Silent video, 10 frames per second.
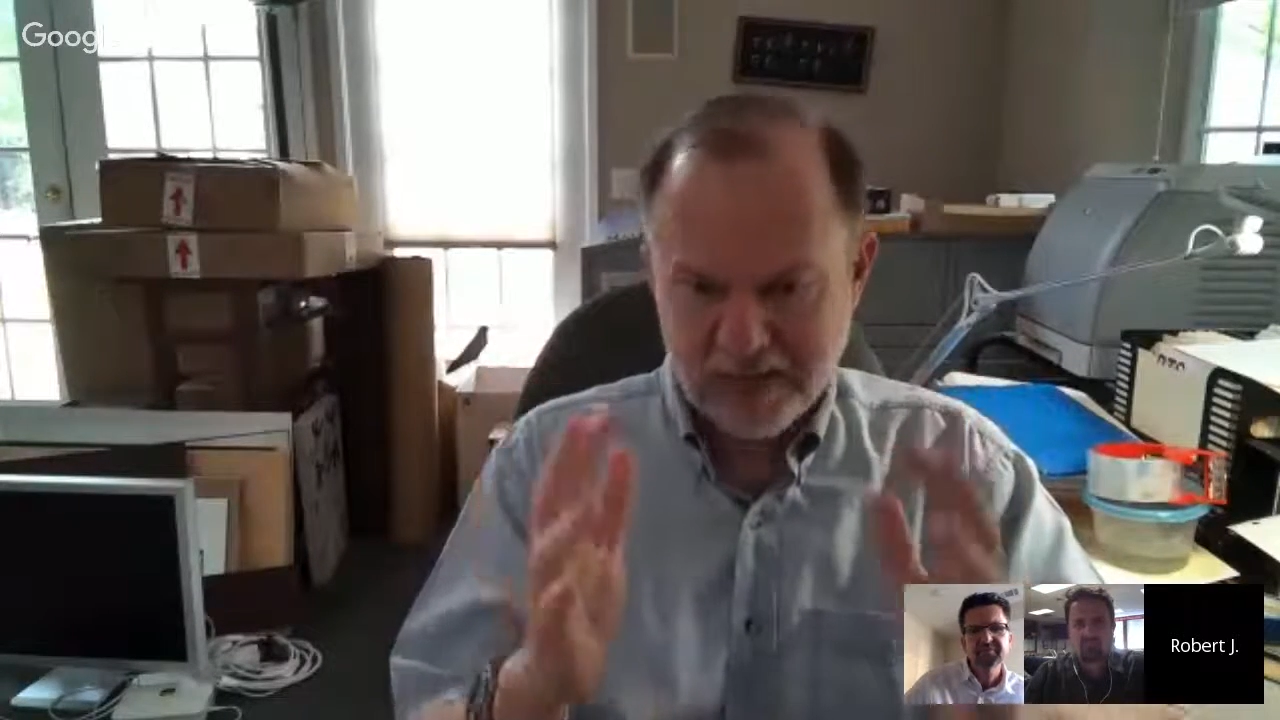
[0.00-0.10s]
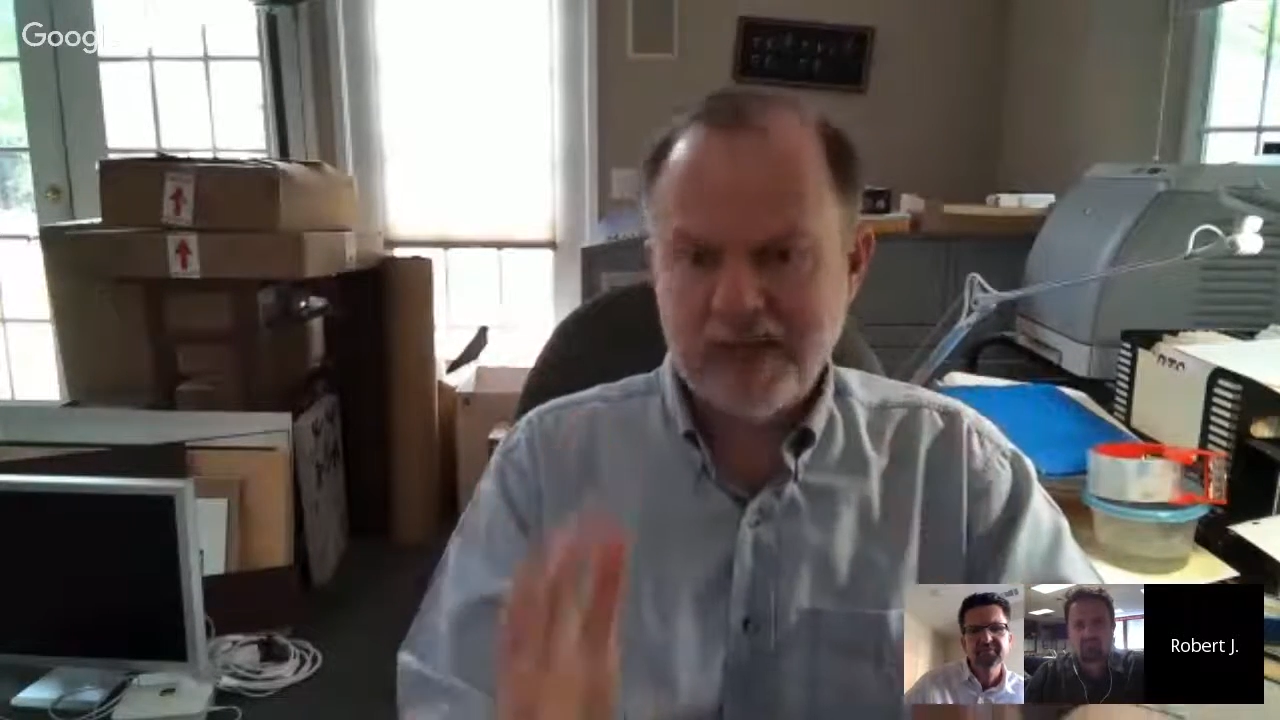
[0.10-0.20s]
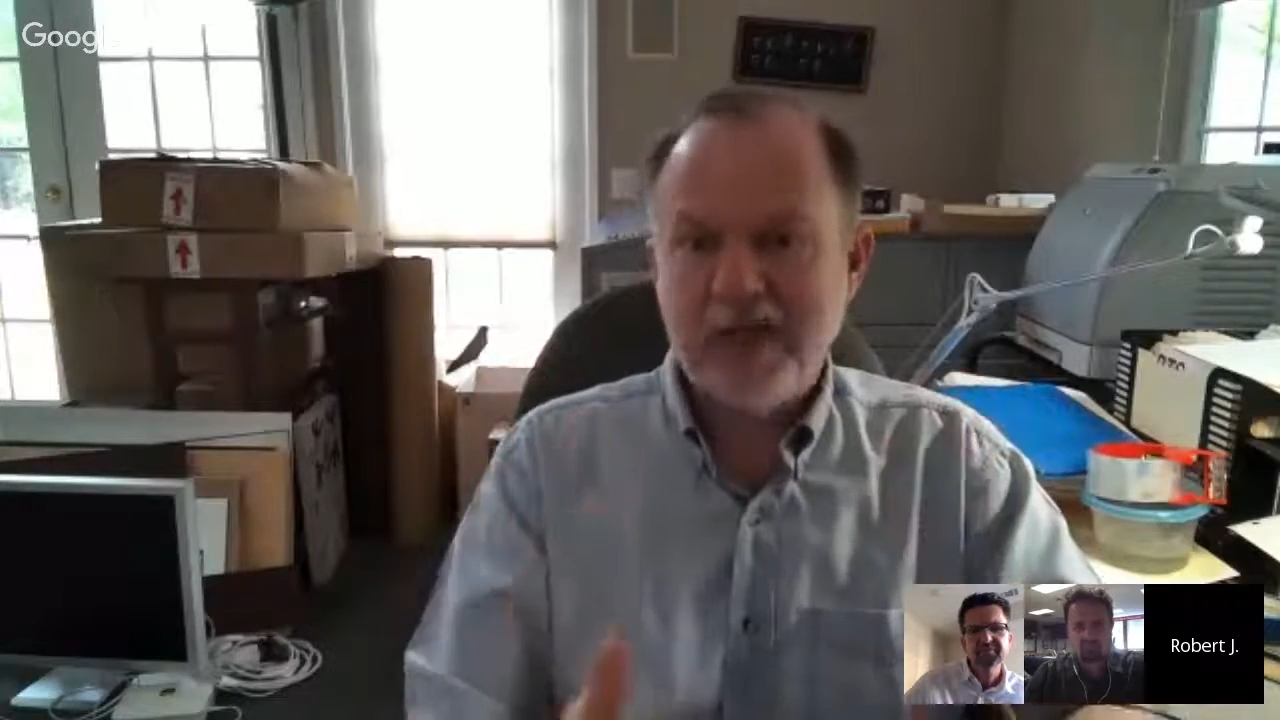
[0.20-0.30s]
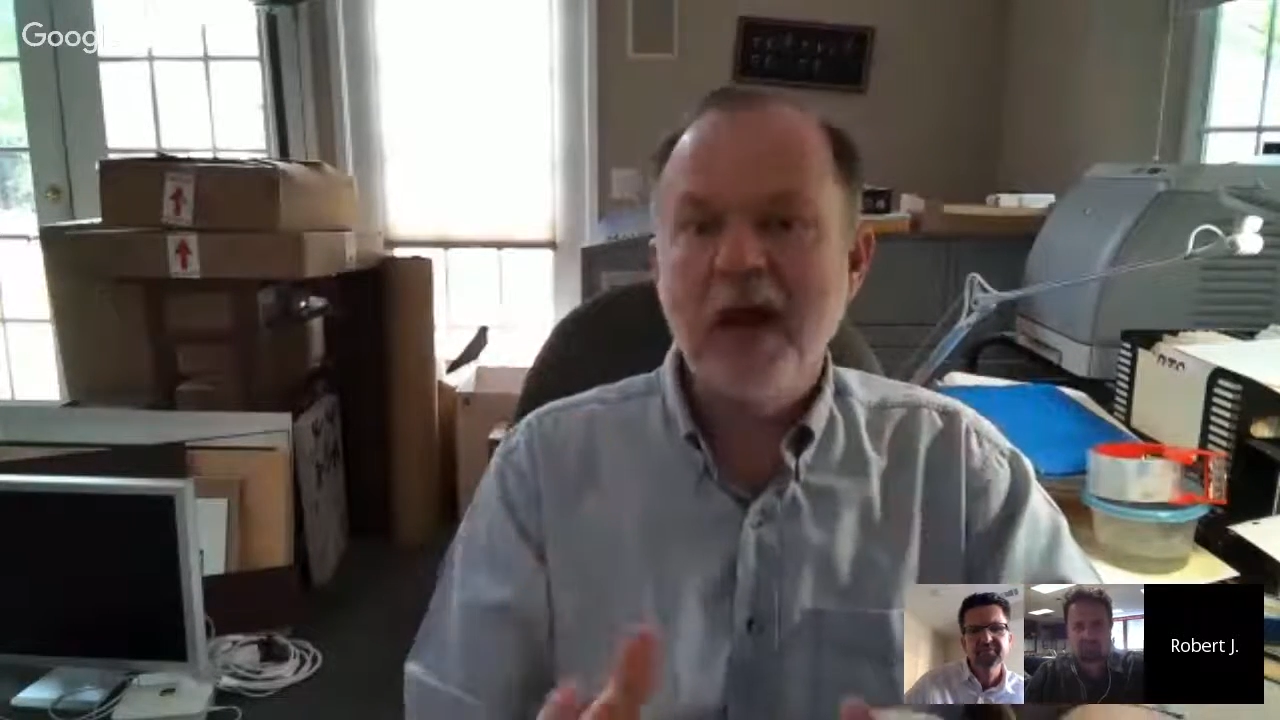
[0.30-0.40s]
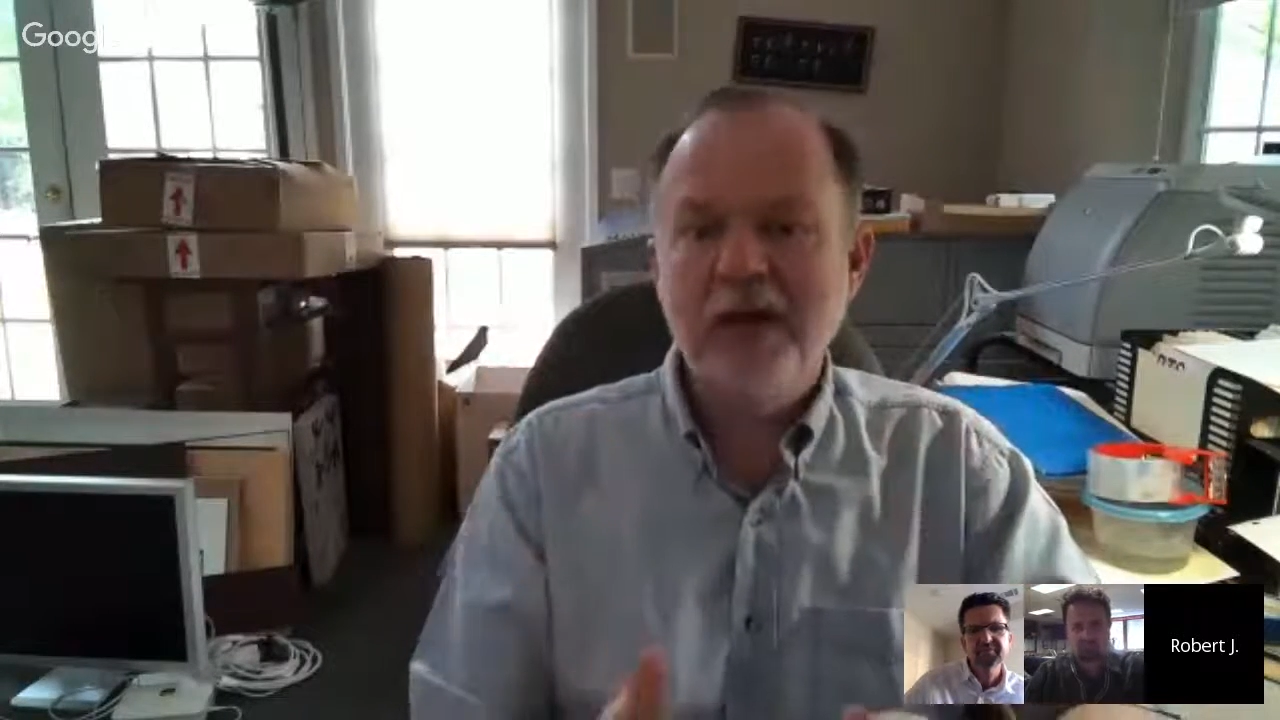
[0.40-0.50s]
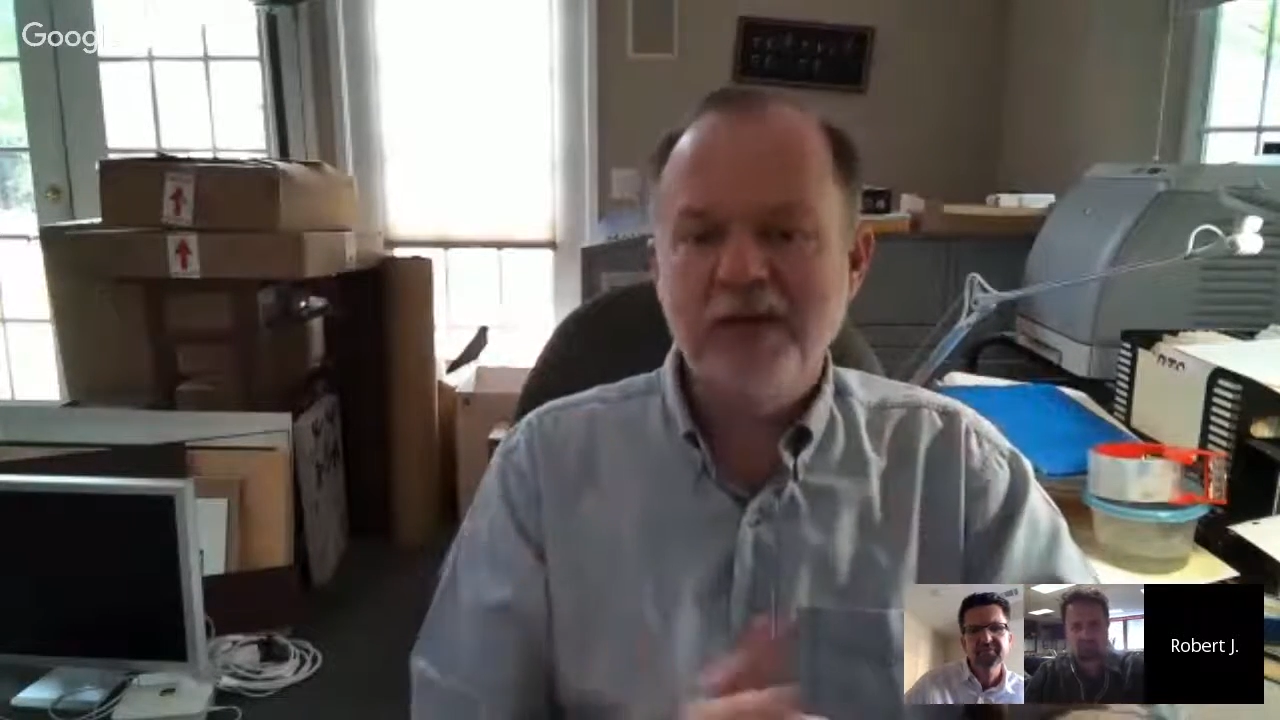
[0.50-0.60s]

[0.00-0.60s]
scared